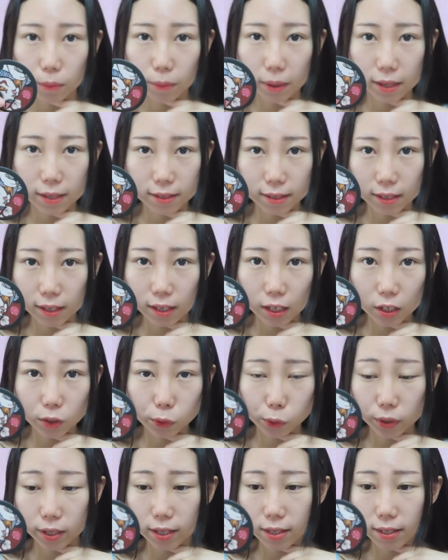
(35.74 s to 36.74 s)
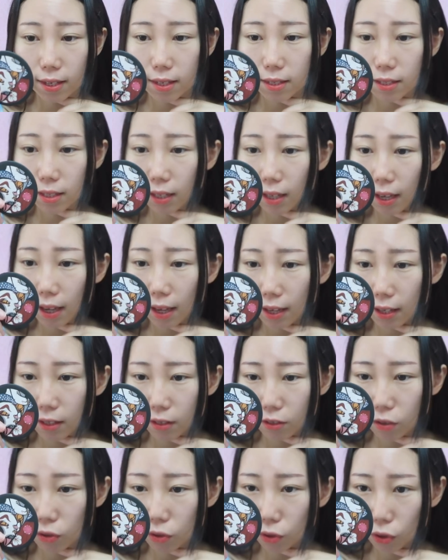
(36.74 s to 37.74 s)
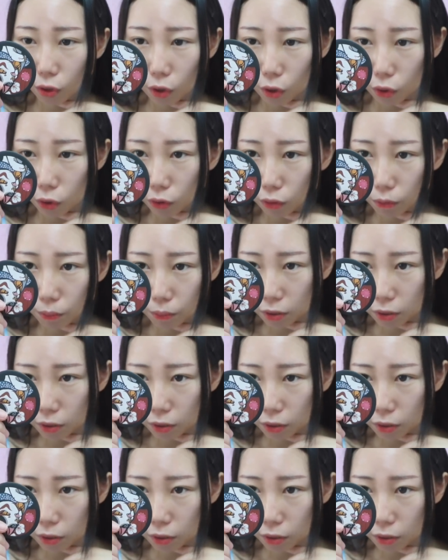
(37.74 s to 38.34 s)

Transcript: So my skin recently has no